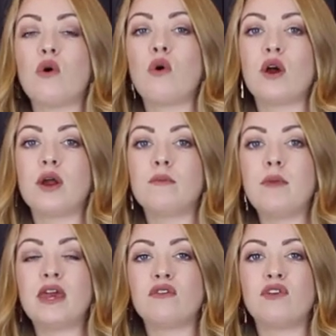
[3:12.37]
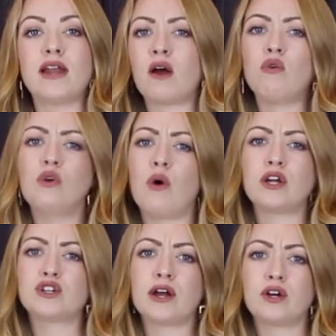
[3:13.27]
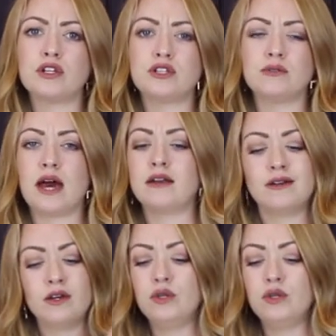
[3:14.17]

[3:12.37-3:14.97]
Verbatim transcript: or make you feel like, oh no, I sure I couldn't do that.